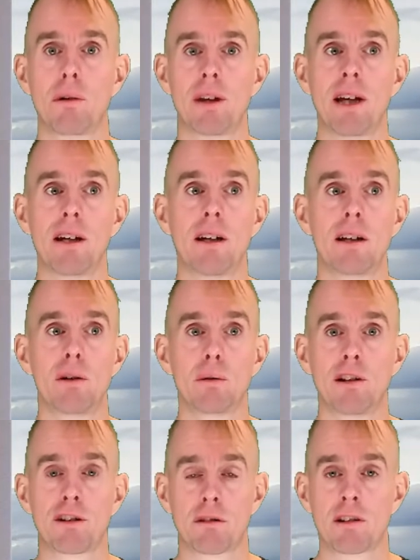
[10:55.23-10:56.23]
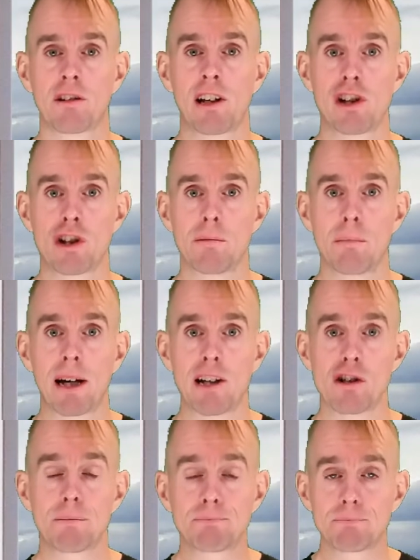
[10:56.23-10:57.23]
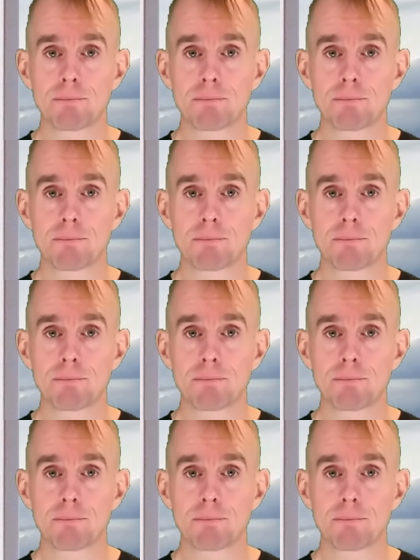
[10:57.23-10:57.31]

within your discretization page,